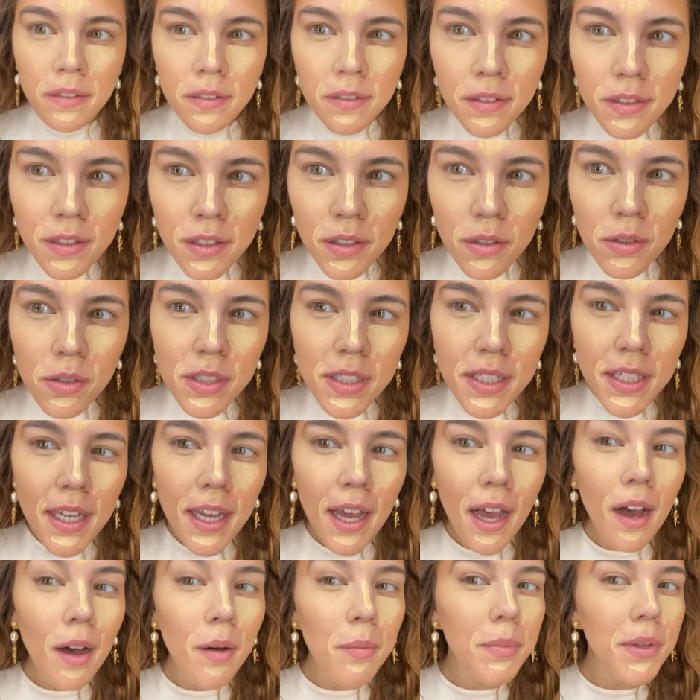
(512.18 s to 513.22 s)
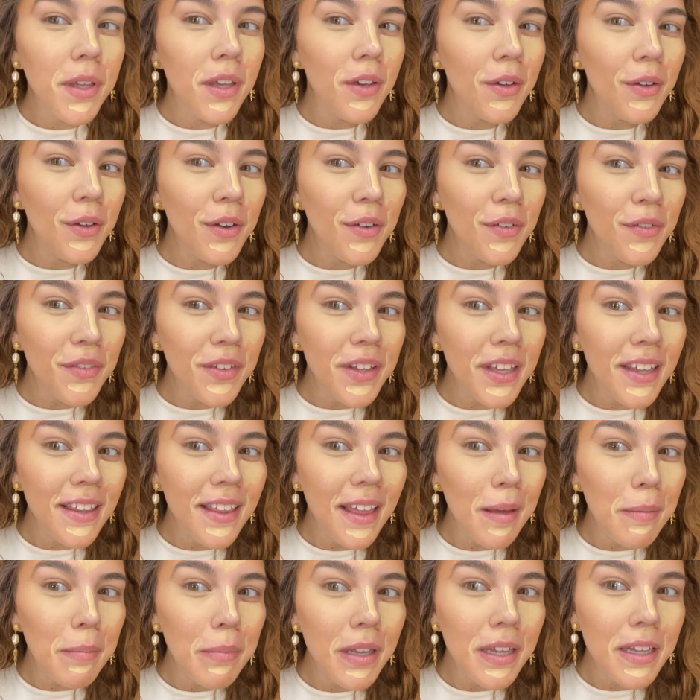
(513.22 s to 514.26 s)
Do you see how beautifully
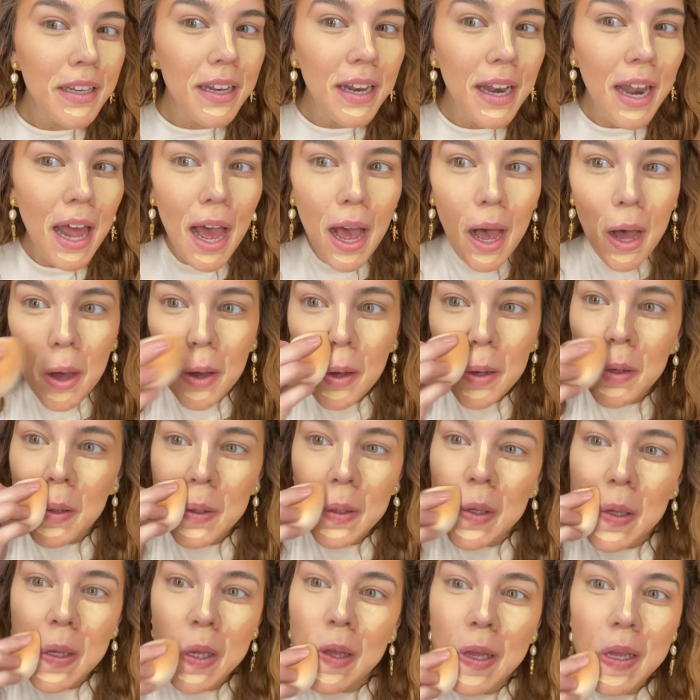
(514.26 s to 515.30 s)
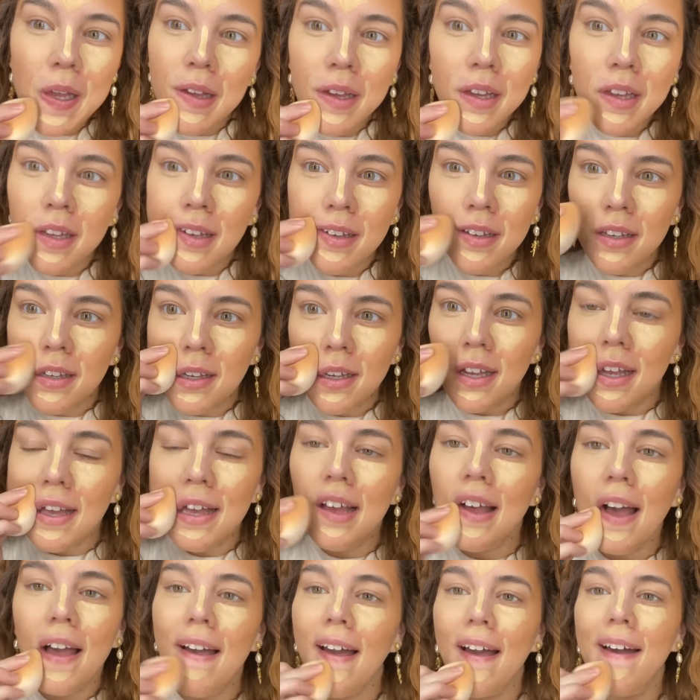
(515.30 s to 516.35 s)
that blended out?
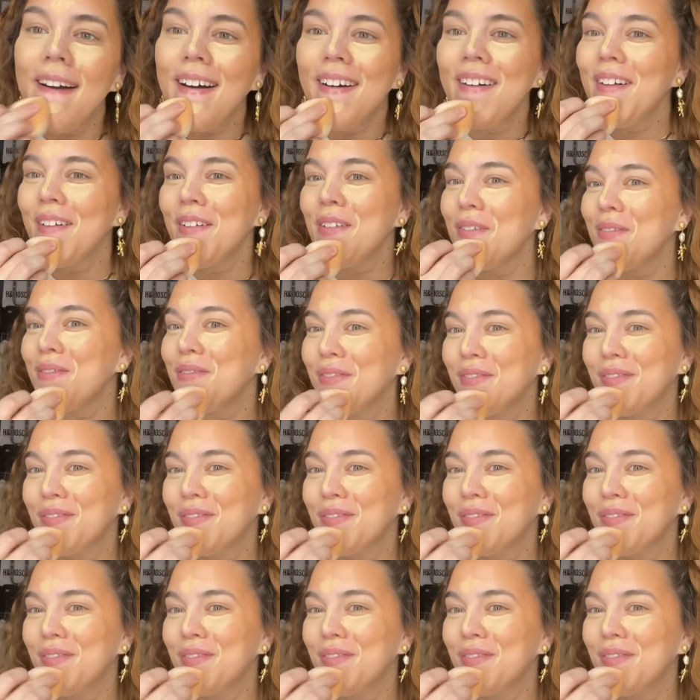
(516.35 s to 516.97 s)
e.l.f.